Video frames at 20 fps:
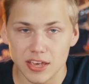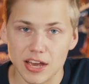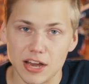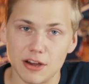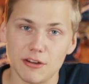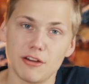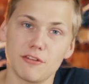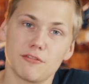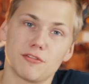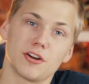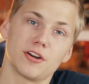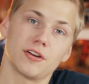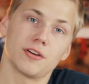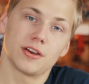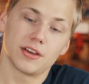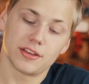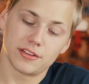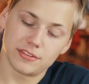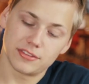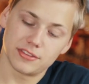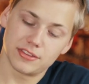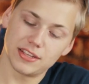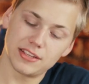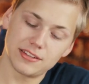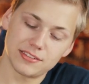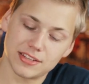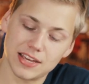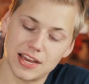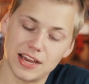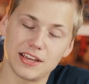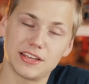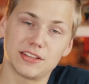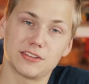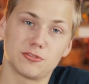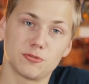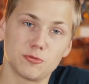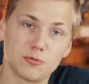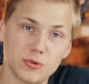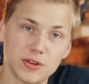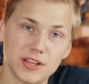However, this guy
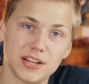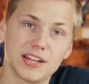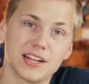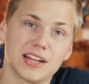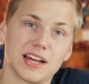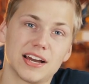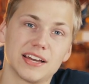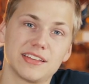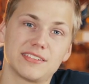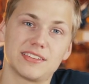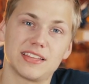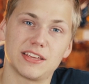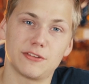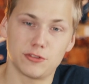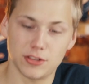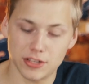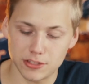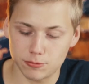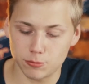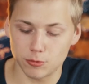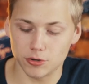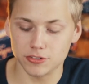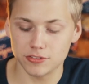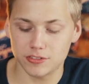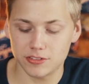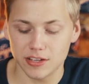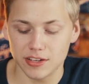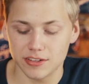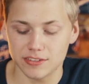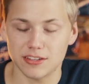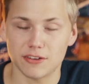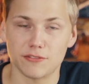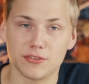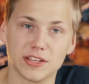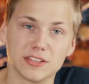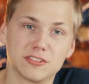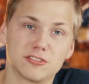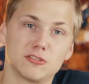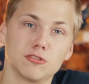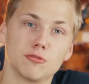is really nice if you just want
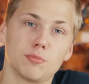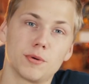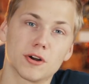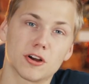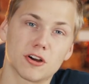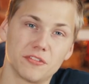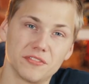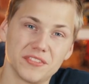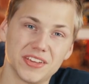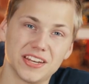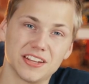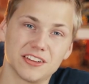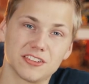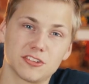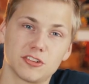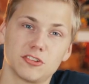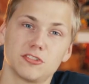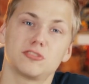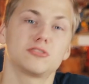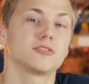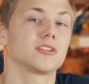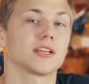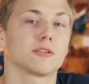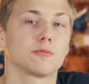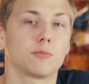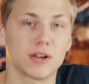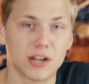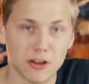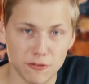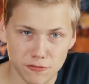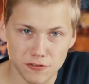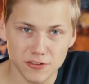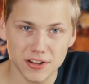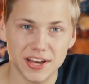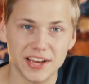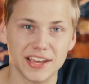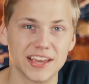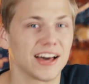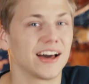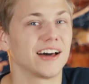something super convenient. You just want to
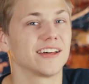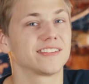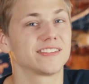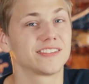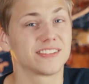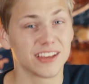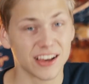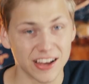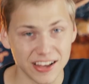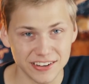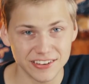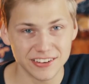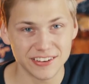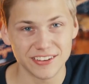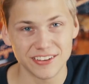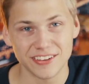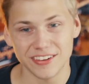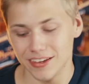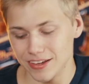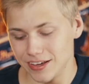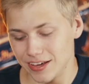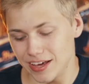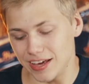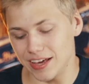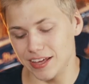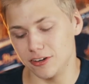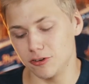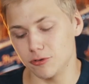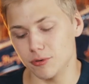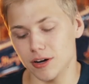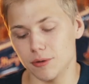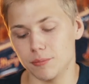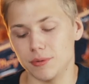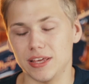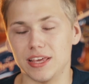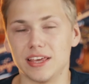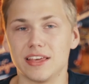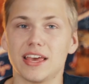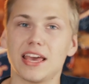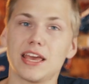fly a ton and you want to
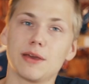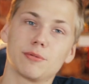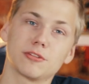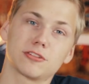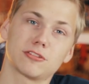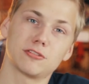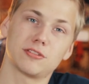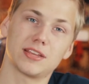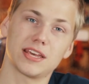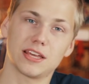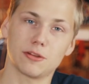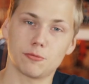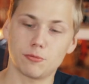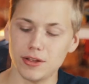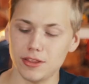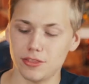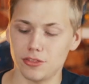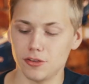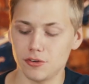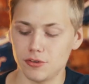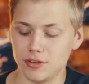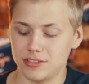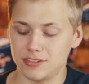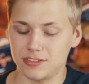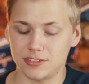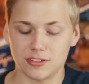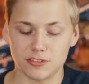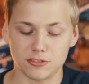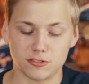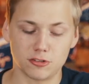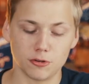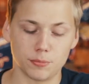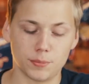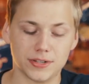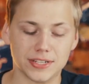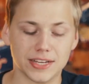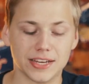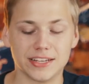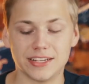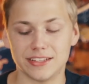be able to take it with you. It's super
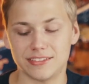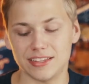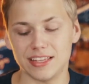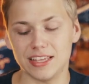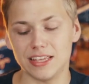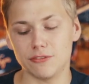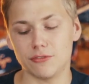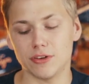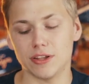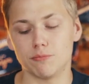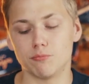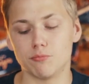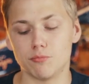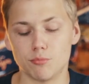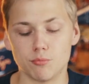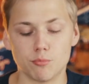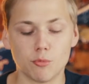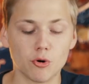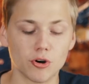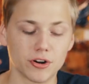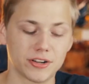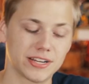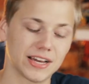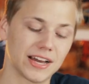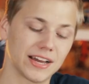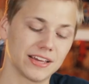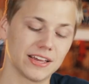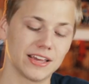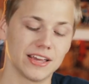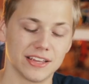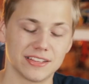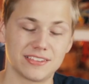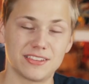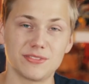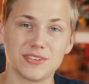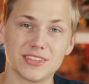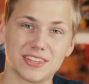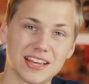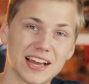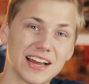tiny. It's even more tiny. It's
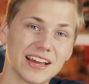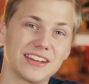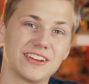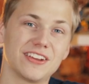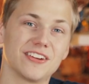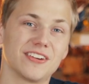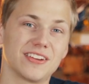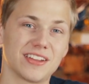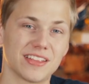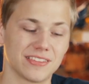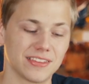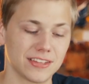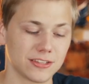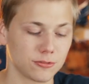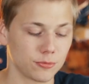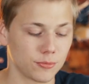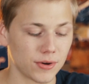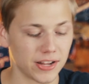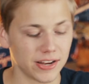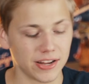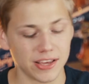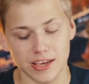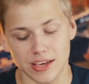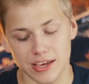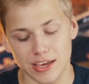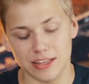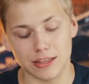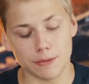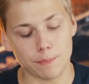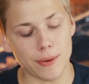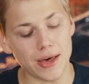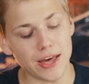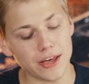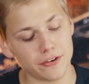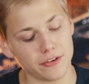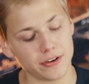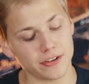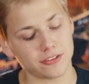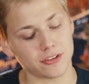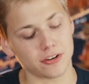even tinier than this one, and the
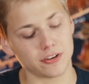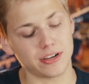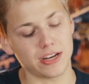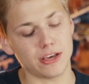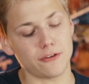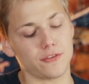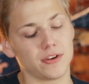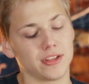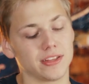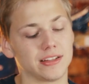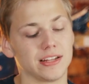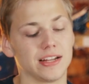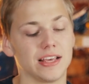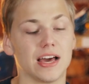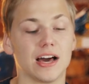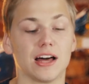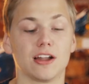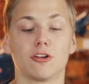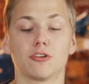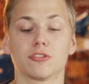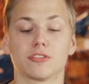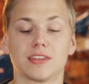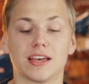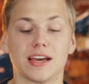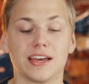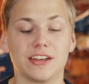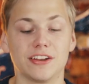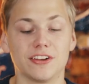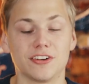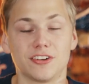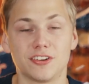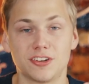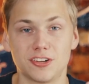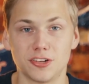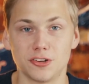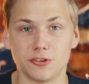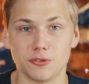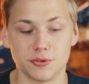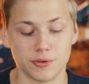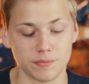batteries are definitely a lot tinier
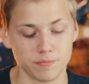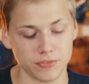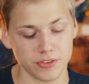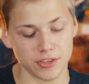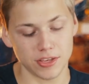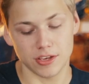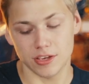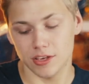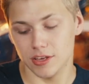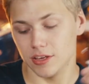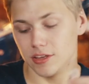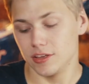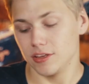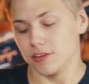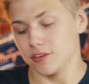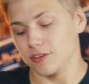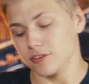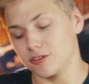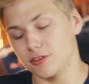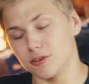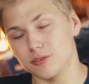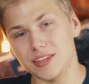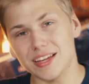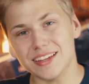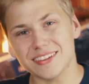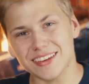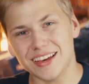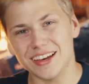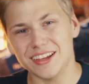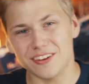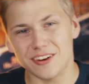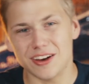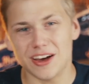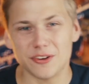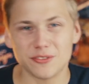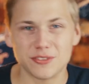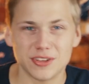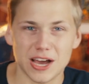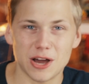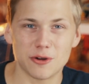too. So that's kind
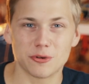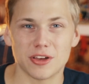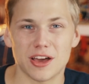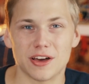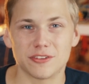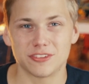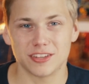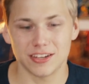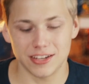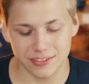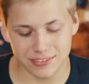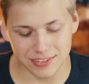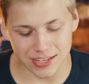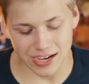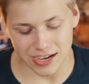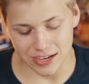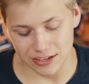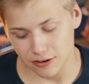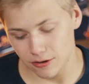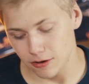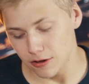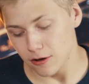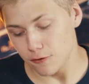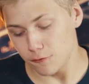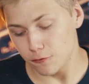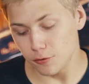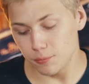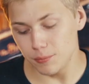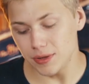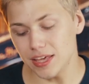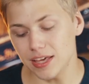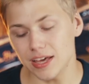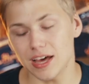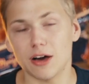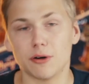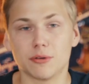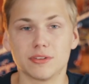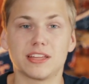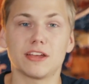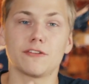of how you have to decide. For me,
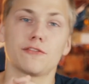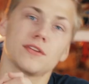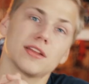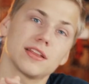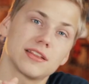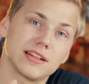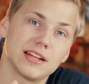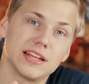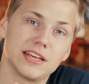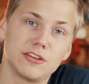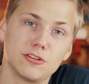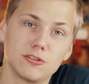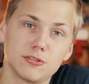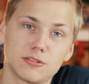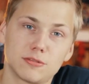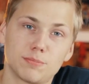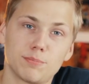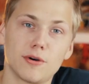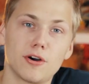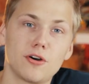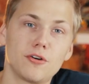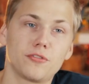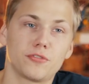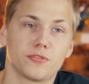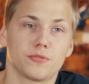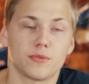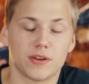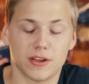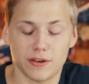I will definitely use both.